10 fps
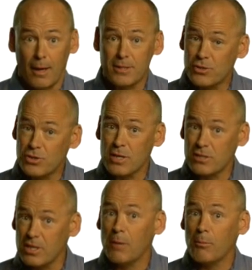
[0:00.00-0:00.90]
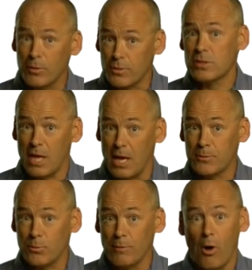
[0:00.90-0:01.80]
I suggest a number of
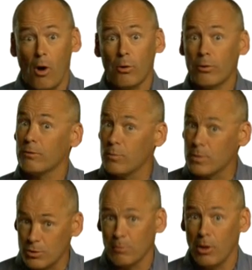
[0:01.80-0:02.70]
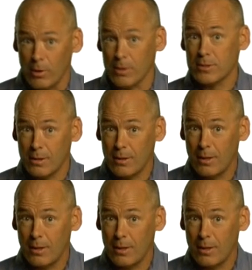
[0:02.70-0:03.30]
steps. We've all heard of whistleblowers.